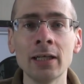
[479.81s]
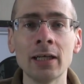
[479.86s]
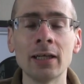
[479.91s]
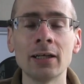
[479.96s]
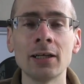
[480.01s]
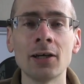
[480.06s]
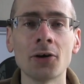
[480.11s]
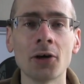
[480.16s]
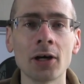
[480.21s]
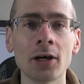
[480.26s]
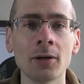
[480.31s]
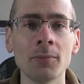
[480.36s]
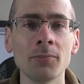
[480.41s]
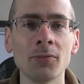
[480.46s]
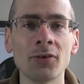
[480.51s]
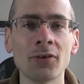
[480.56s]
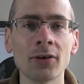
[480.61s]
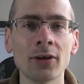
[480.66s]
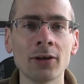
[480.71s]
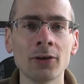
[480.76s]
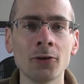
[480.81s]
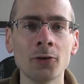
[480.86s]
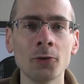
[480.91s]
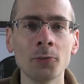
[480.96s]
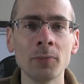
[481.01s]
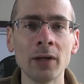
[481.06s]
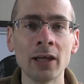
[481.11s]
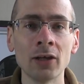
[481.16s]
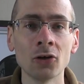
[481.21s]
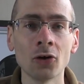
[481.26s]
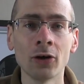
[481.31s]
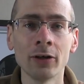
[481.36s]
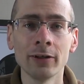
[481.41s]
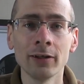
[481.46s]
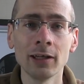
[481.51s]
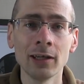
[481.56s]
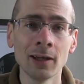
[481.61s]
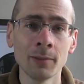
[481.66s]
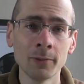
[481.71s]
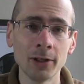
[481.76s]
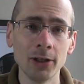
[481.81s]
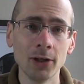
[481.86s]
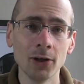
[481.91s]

And here it comes home. And on the Yemen